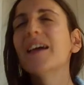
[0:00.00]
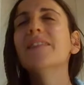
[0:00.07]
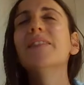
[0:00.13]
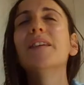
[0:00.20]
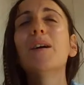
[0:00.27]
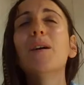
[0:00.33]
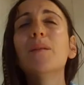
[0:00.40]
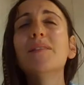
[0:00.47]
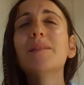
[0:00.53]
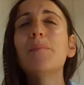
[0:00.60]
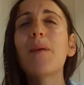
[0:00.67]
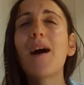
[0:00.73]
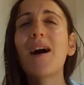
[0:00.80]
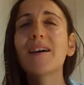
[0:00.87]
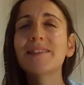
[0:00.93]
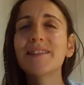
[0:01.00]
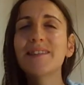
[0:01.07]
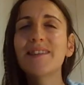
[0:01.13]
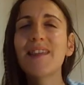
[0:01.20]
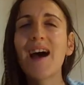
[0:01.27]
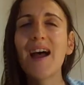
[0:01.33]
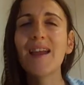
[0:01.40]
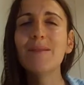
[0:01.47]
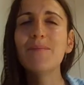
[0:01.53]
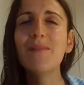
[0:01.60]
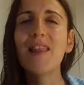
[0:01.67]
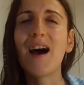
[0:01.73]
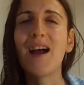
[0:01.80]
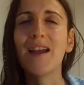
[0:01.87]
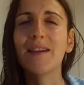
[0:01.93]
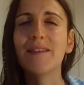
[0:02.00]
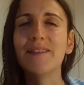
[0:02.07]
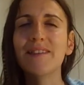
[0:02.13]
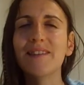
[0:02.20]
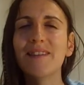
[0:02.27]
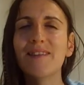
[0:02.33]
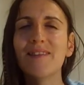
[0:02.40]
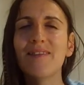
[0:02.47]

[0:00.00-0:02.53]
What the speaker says: those past timelines